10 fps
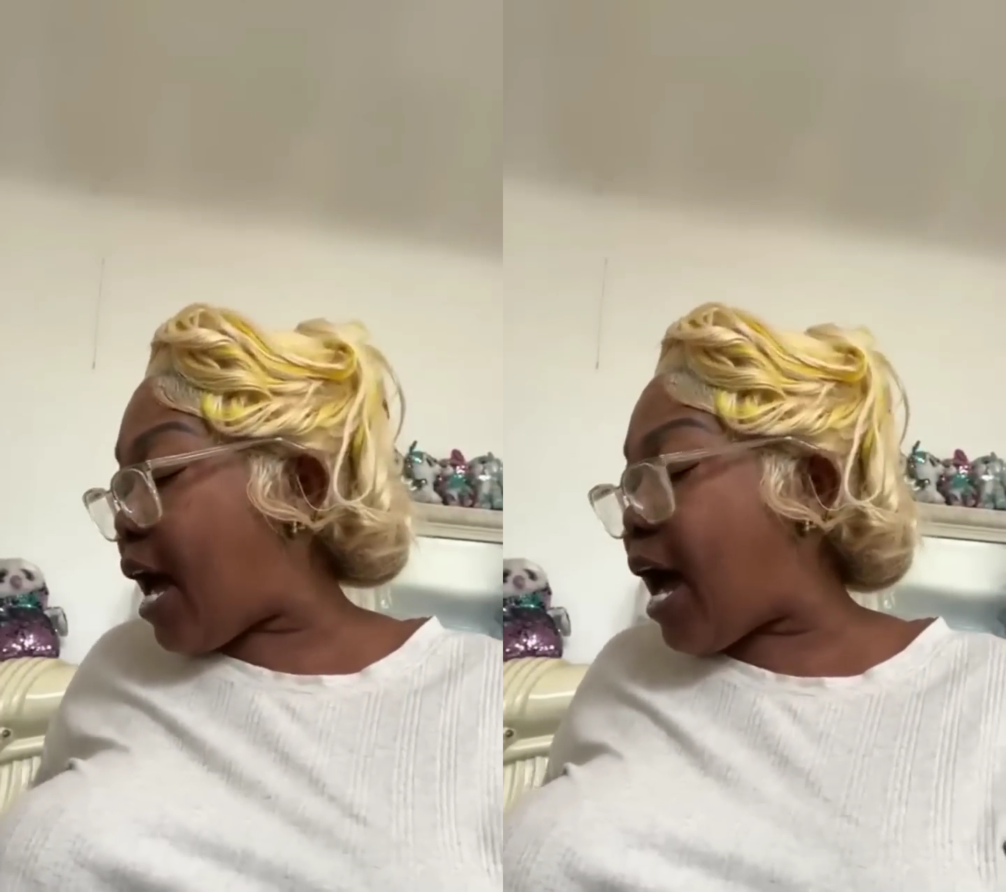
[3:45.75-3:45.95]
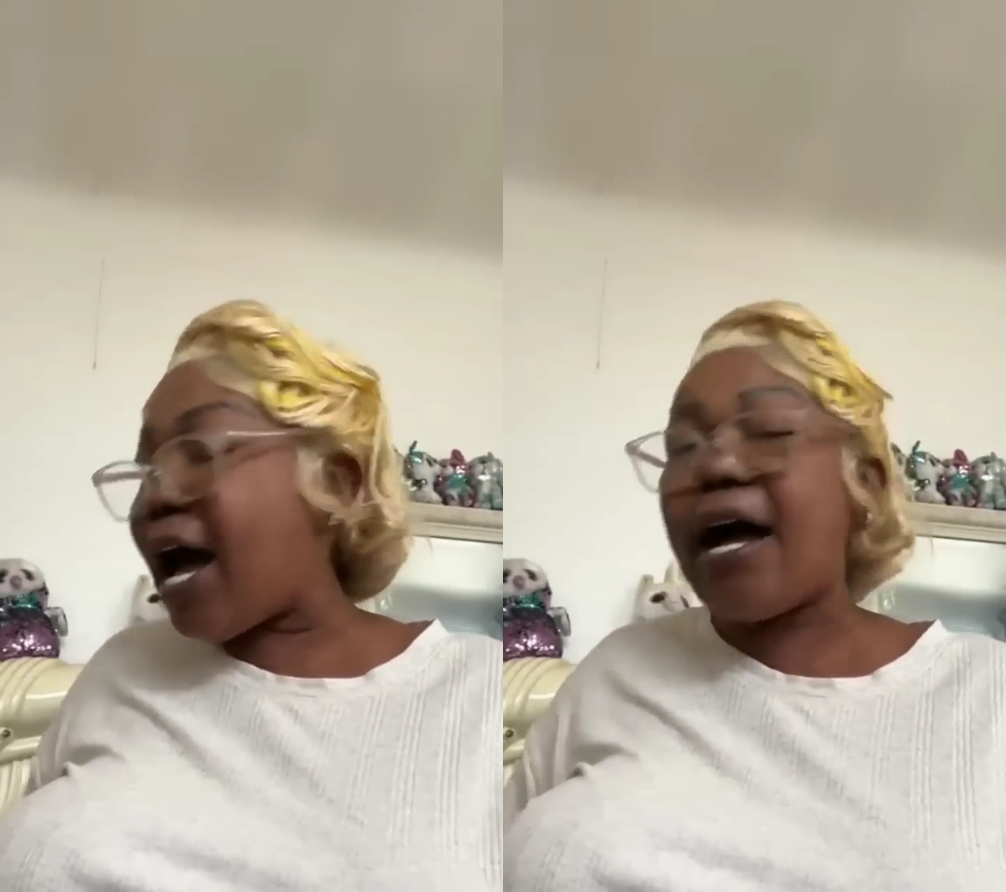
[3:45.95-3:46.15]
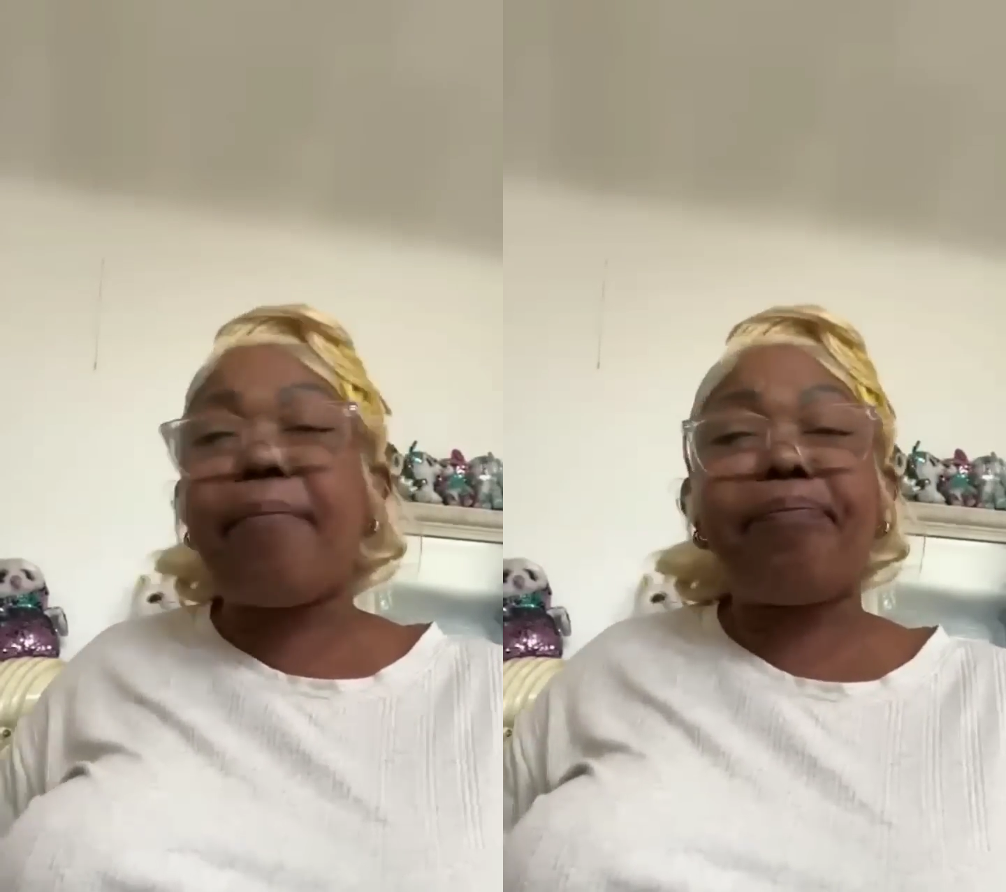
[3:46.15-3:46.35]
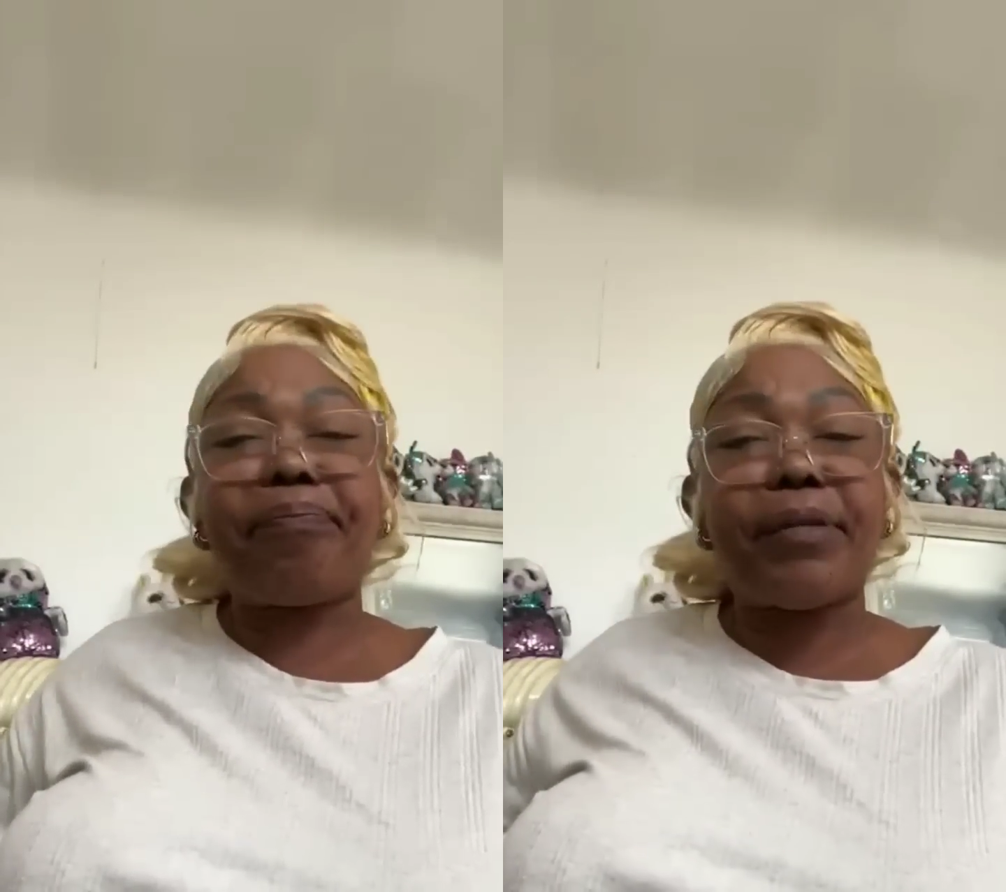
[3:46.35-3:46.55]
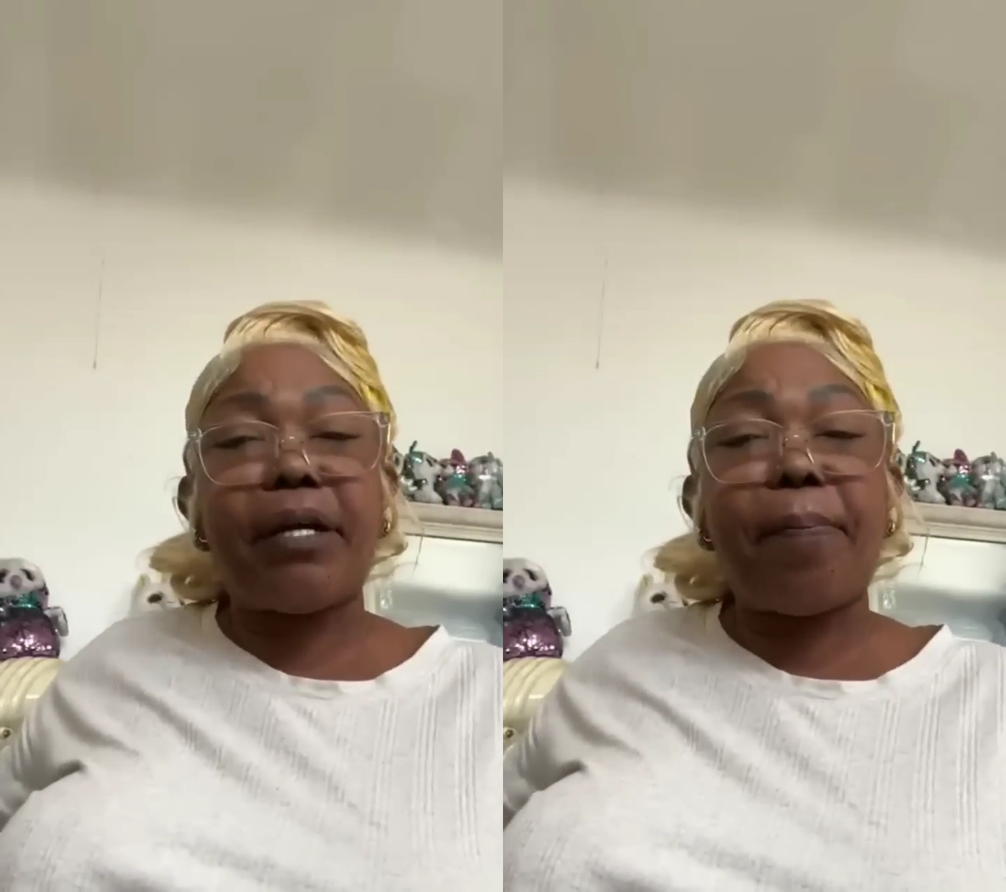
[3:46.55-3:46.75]

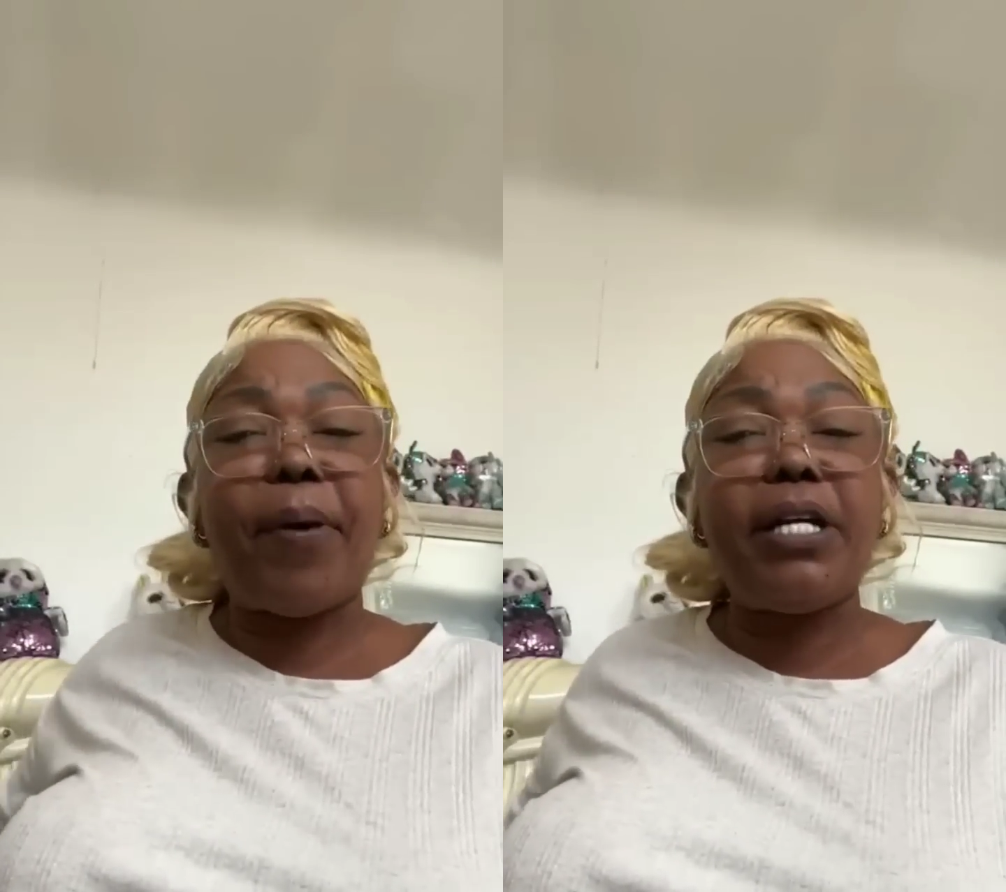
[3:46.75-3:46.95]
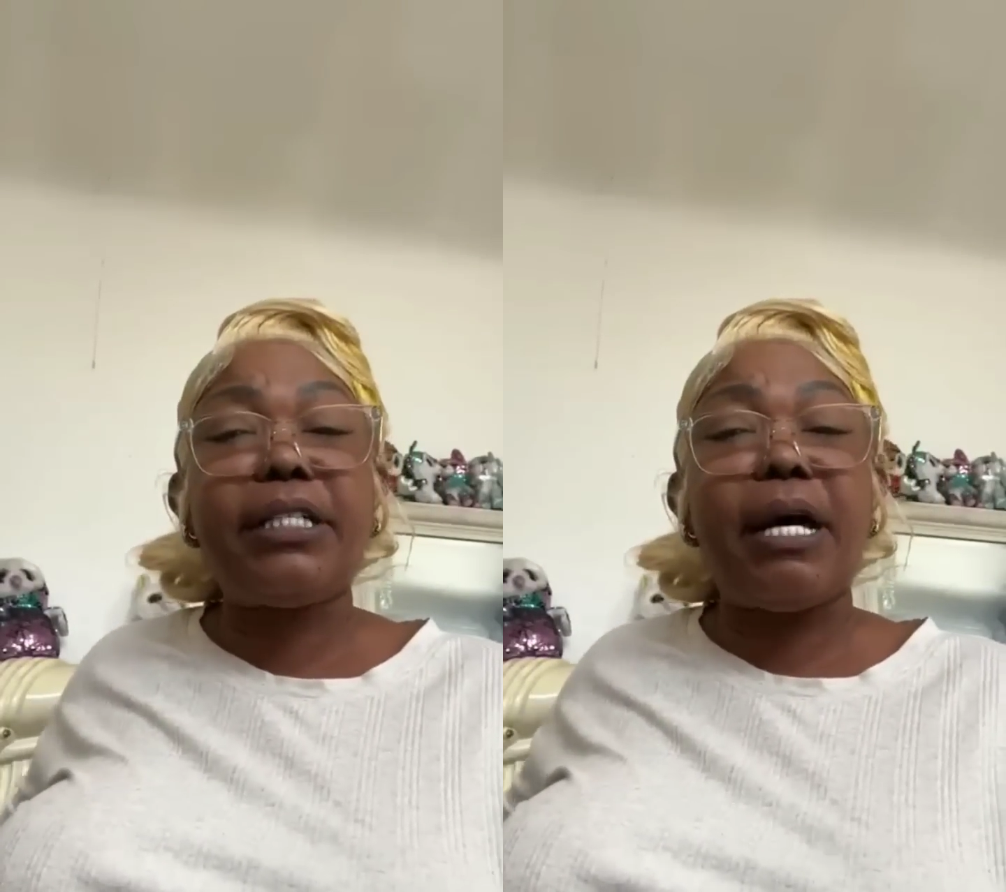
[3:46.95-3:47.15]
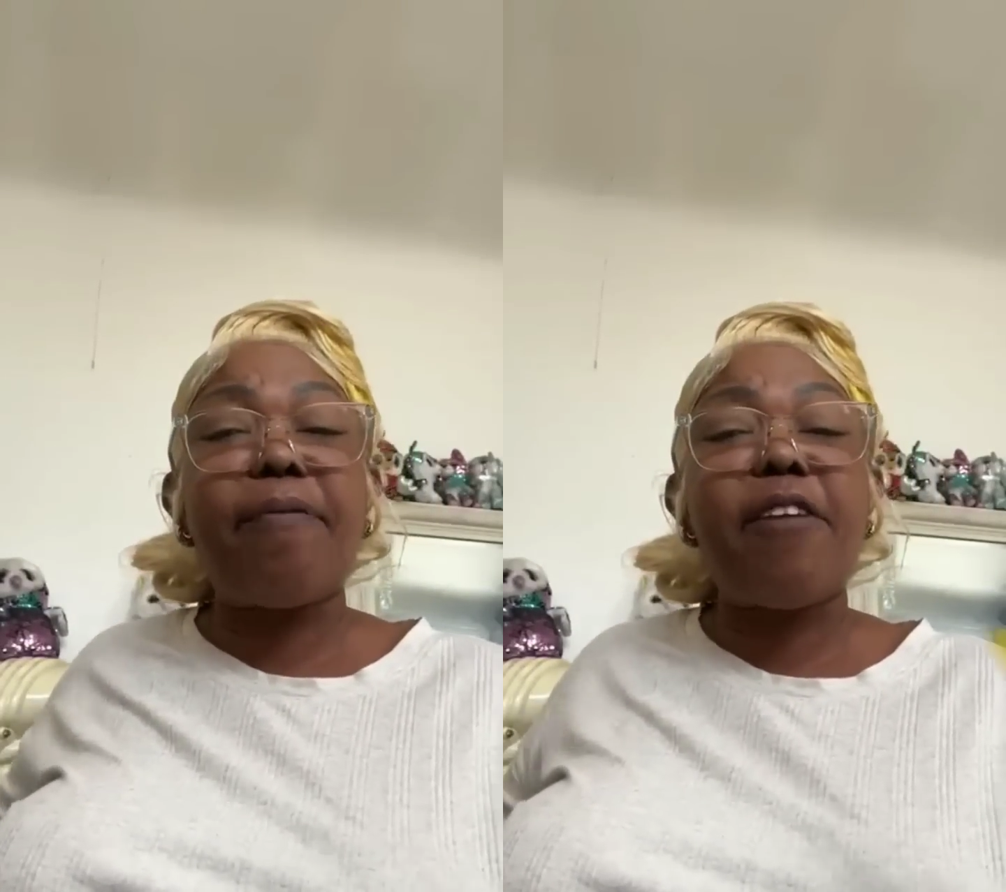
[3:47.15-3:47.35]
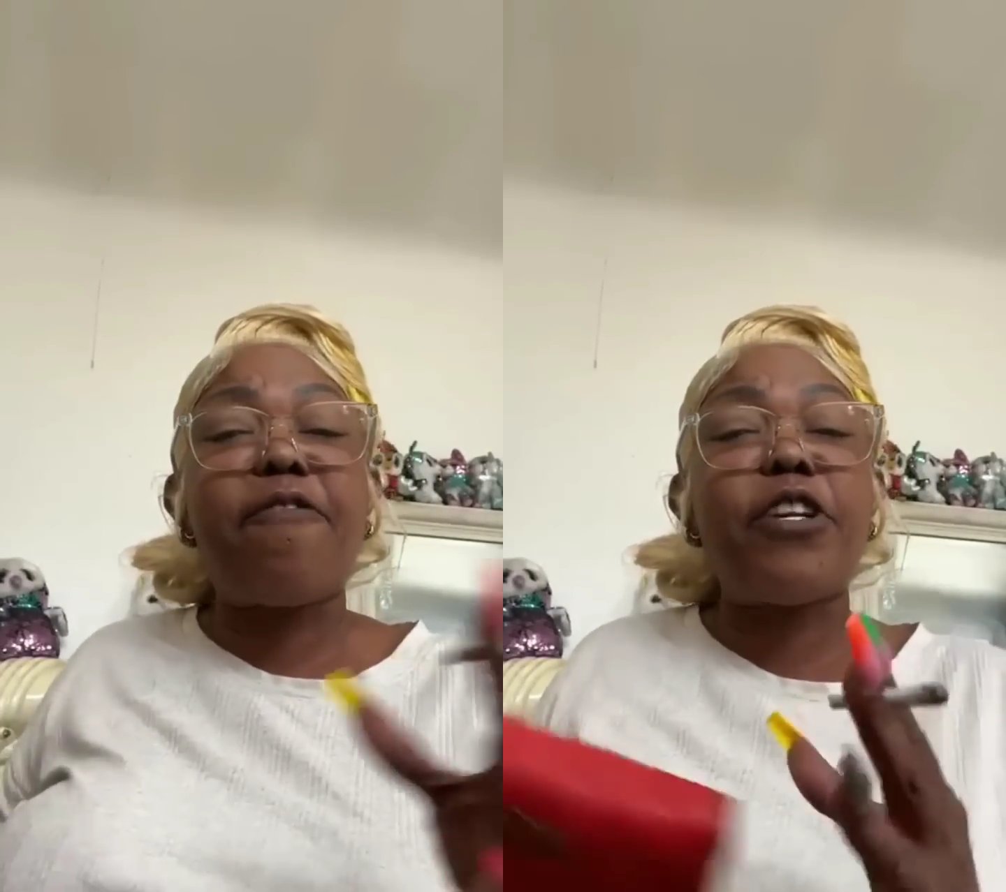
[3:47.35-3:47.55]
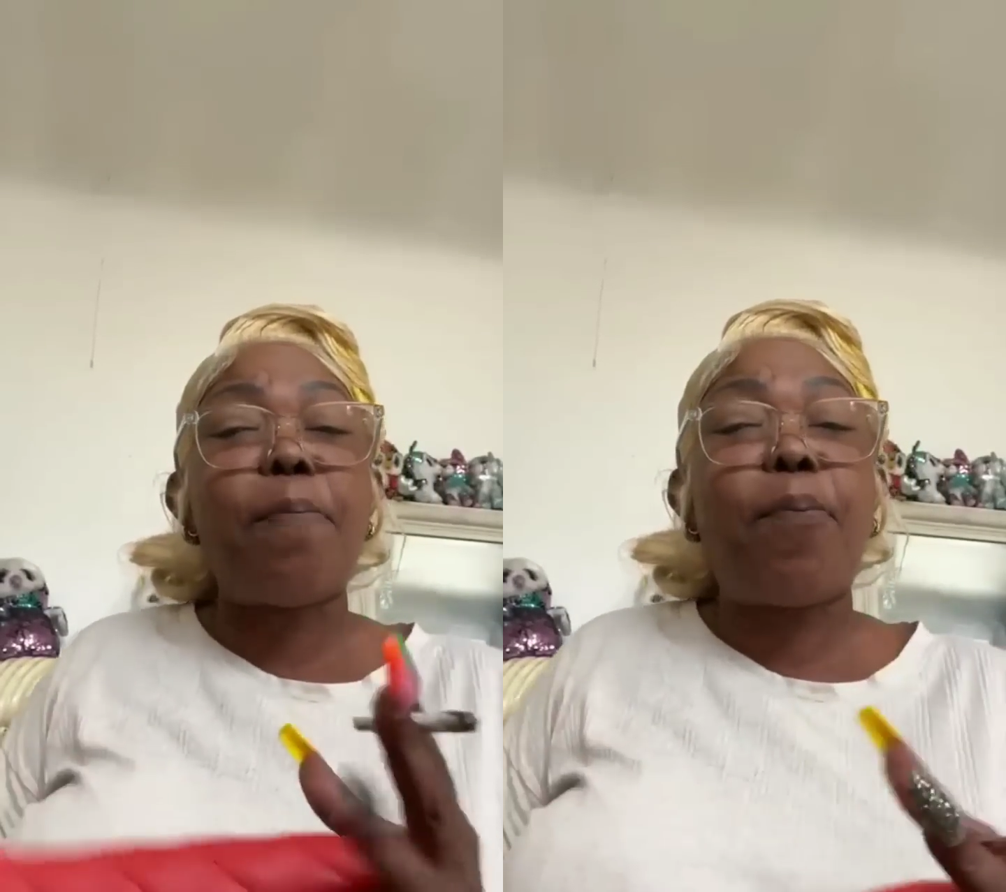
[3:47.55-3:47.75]
the police them did
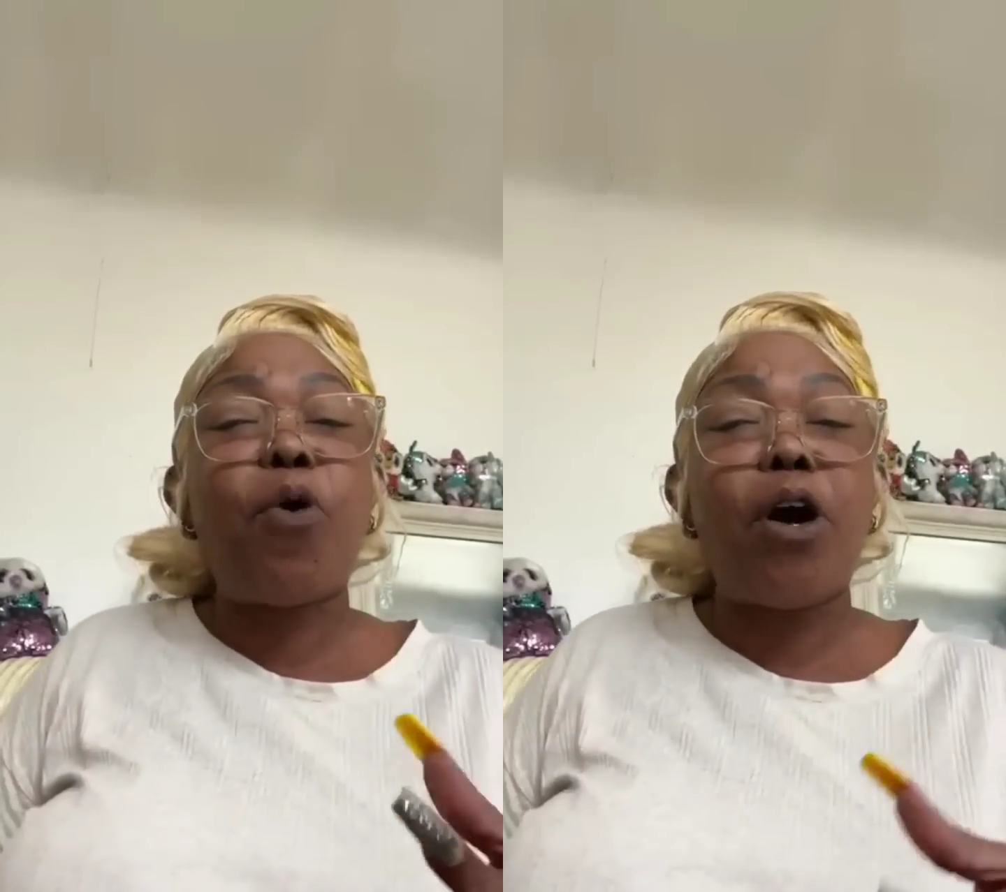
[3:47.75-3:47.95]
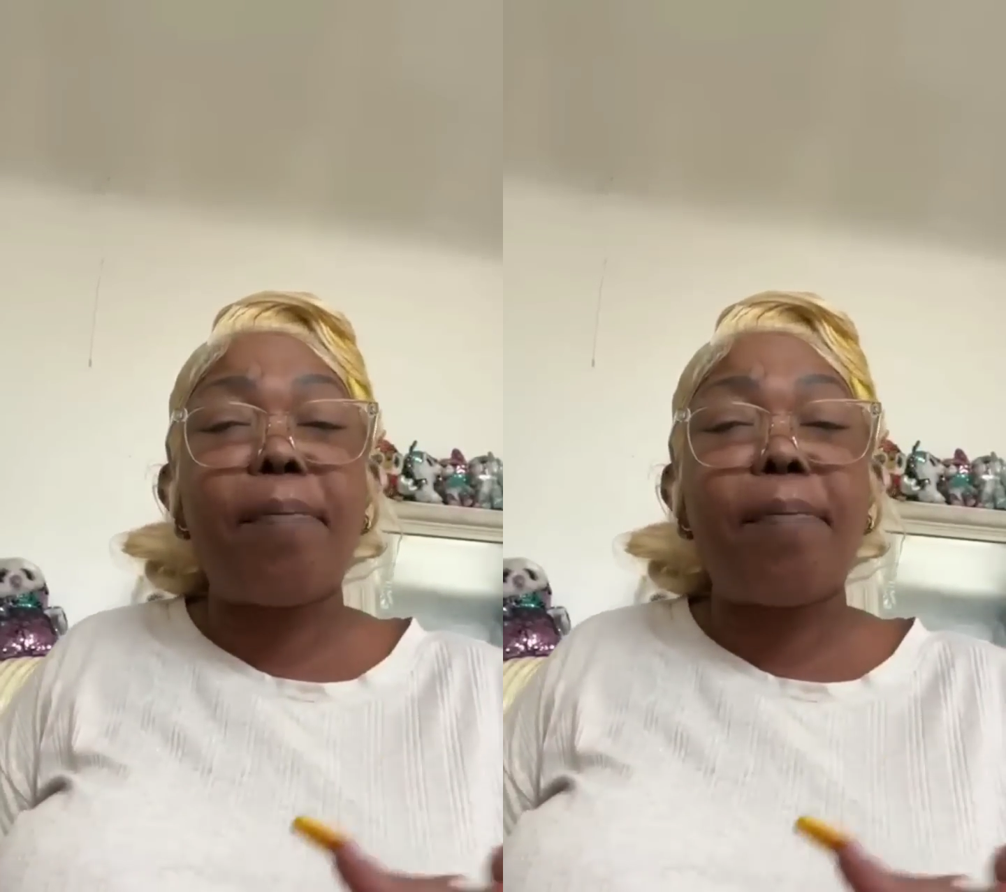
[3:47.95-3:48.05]
for deport